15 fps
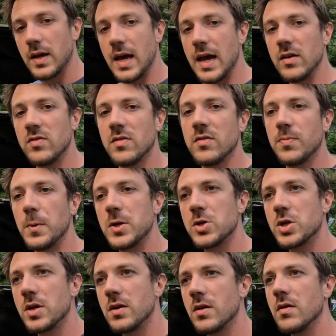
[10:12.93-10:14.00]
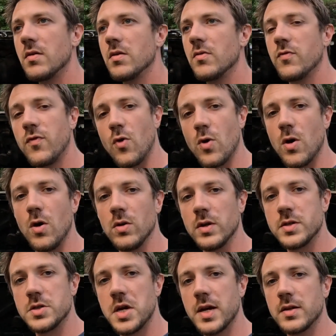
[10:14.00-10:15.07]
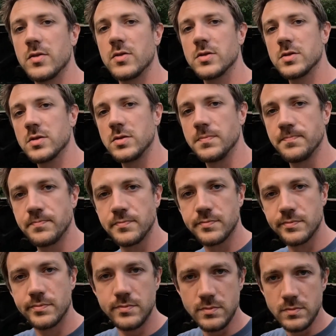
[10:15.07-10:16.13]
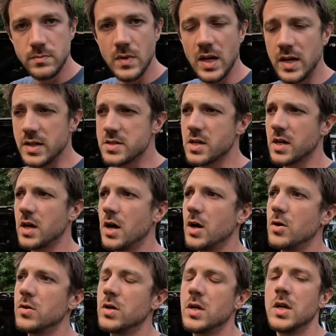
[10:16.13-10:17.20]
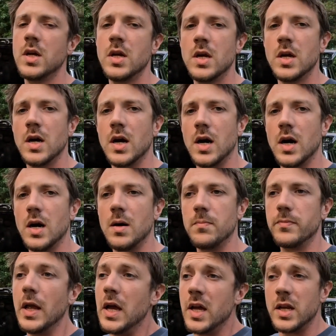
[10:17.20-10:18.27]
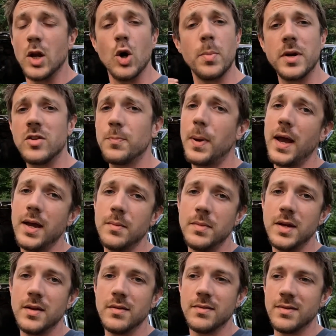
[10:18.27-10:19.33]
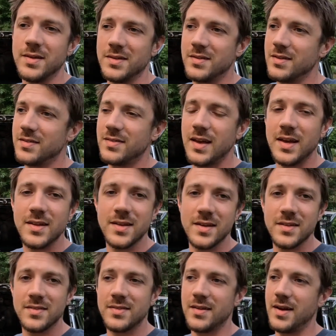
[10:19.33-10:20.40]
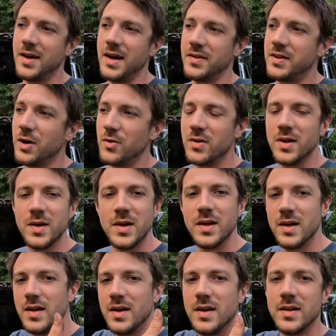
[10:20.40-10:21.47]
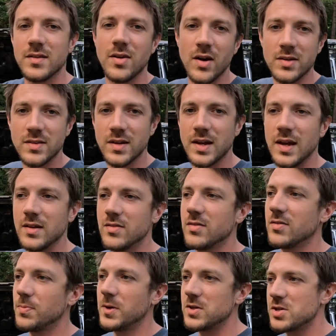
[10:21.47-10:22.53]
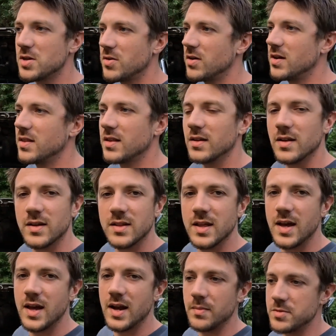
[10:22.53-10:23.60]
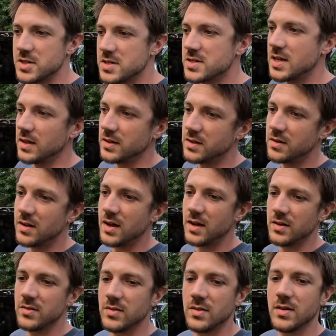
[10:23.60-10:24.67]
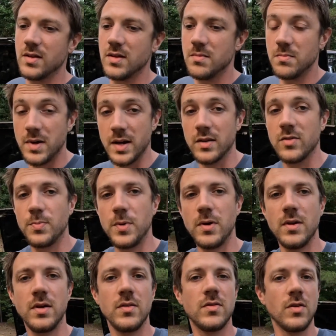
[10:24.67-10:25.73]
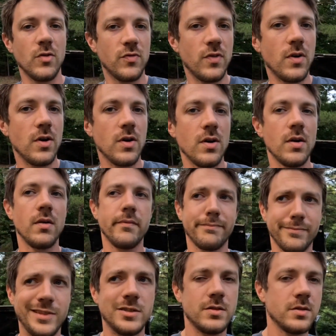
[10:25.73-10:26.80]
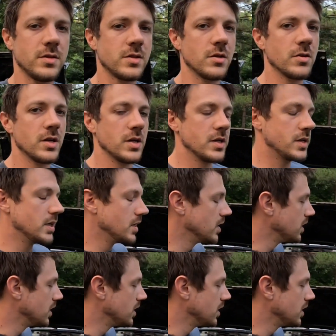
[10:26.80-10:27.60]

KSuspension, 4-hole injectors, it's a go. Nobody's paying me to say this. I don't talk to KSuspension or anything like that. I'm just telling you guys my experience so far. So good.